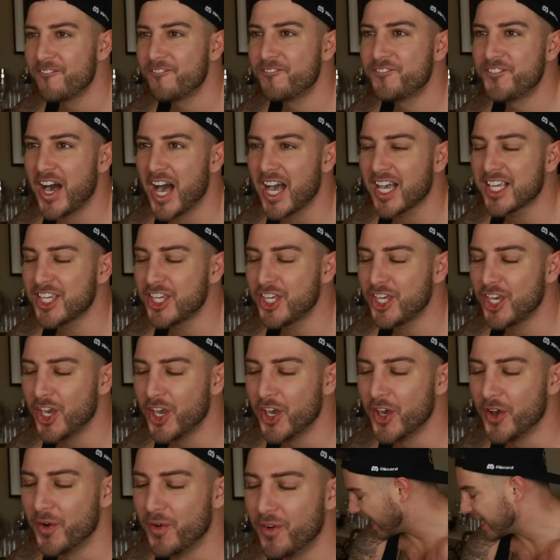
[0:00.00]
Fuck
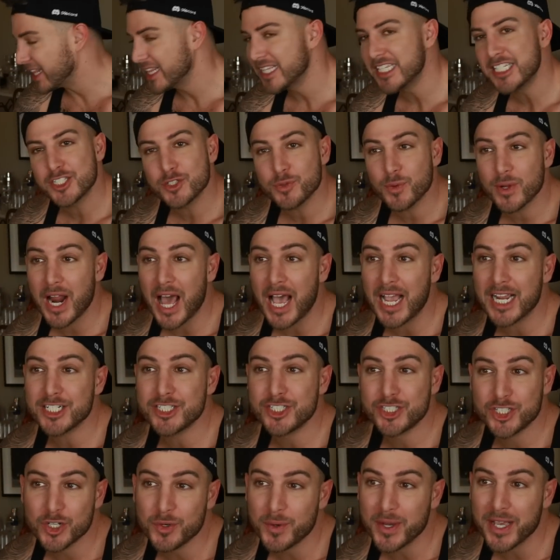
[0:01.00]
you. At least when I
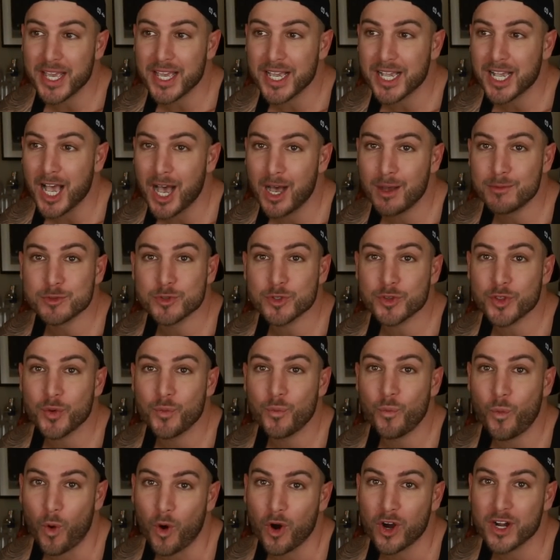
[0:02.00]
do it, it comes with a
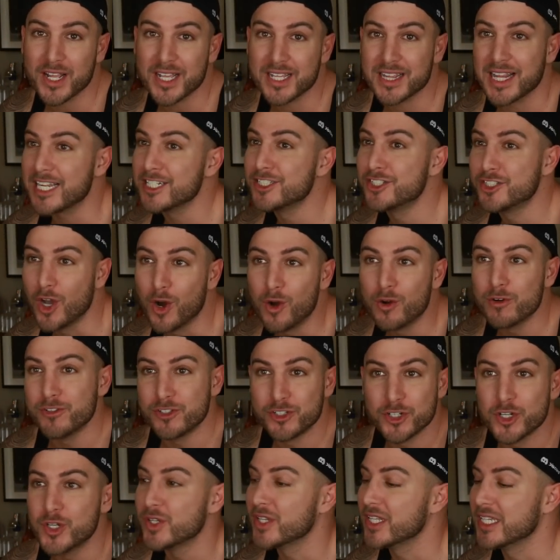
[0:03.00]
warning, like, don't do